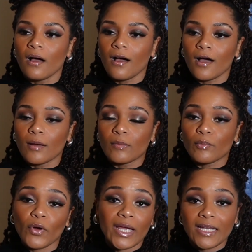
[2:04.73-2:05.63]
um,
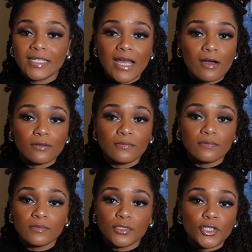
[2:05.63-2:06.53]
breaking
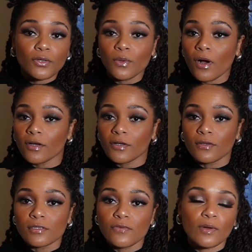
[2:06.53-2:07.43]
down journal
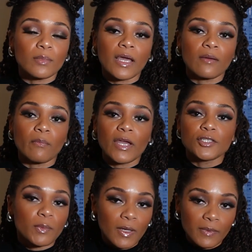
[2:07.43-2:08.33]
articles from like
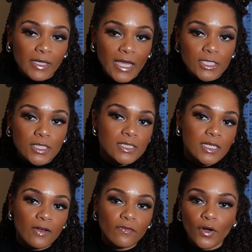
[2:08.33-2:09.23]
major publications
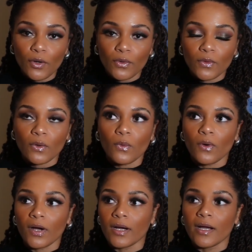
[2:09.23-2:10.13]
like Vogue
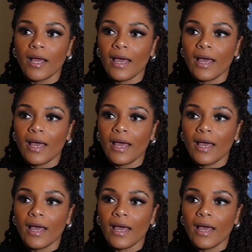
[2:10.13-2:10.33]
or